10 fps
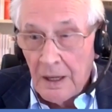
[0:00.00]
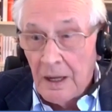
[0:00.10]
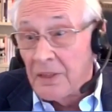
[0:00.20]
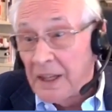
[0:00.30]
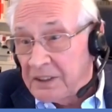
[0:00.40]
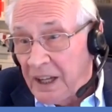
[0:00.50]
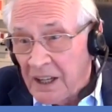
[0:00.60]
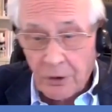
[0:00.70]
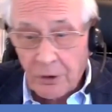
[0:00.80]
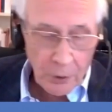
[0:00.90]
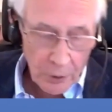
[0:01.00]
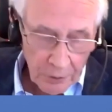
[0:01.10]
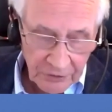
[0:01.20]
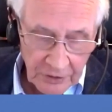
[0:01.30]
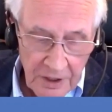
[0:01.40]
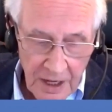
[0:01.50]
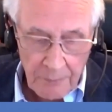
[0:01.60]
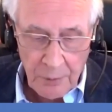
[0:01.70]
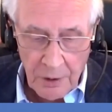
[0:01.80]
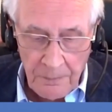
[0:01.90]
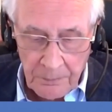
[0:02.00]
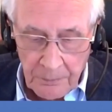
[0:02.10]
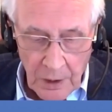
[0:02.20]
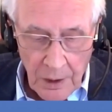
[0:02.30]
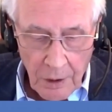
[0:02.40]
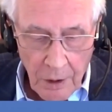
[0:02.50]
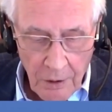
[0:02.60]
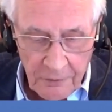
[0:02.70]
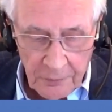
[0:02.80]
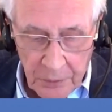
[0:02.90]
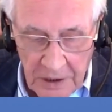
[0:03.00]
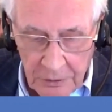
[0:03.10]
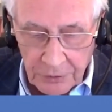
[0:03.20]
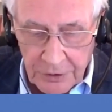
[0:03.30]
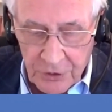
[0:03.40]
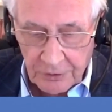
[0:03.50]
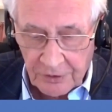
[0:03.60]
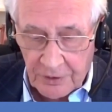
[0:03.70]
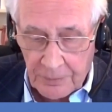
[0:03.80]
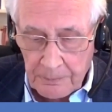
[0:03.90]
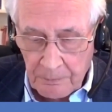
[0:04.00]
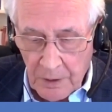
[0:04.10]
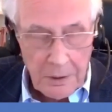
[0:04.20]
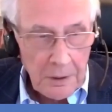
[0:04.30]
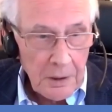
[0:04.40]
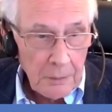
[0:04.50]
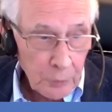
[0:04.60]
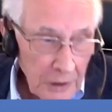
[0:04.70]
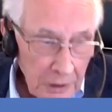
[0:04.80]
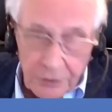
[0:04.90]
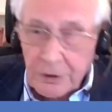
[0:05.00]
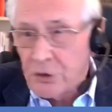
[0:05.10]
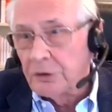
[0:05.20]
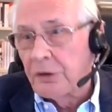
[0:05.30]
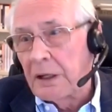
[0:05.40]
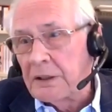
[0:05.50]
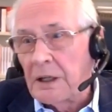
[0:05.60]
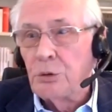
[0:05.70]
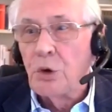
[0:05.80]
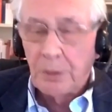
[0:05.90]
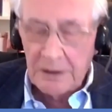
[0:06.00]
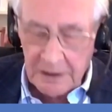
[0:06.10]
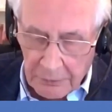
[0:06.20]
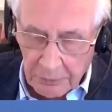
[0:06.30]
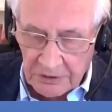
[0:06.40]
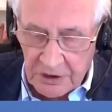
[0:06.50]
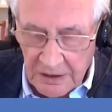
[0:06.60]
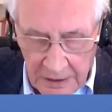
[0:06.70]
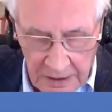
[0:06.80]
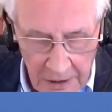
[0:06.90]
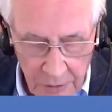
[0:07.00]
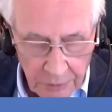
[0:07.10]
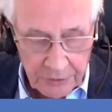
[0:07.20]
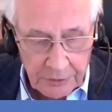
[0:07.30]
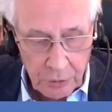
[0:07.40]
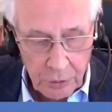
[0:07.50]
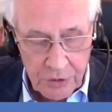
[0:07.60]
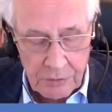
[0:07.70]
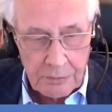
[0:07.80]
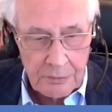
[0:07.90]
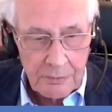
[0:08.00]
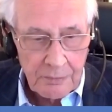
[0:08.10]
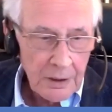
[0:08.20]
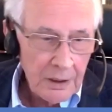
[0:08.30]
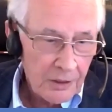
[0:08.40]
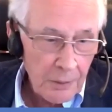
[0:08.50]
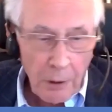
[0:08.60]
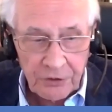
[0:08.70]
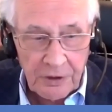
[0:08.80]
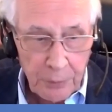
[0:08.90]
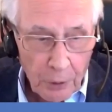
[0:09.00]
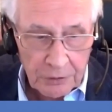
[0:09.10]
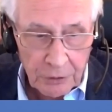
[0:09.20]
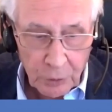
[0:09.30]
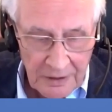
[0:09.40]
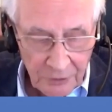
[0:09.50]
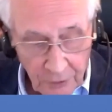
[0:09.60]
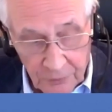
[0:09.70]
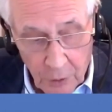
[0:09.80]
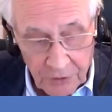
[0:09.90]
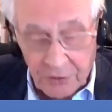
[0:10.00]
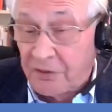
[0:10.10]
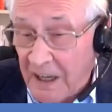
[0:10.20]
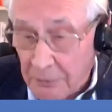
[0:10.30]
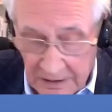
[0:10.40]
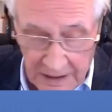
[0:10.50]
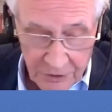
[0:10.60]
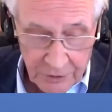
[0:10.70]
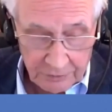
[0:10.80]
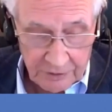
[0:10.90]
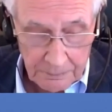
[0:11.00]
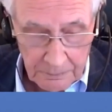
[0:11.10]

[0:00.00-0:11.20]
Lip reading: That has, of course, a number of preconditions that are usually guaranteed in a constitution. The most important one is, of course, fair elections.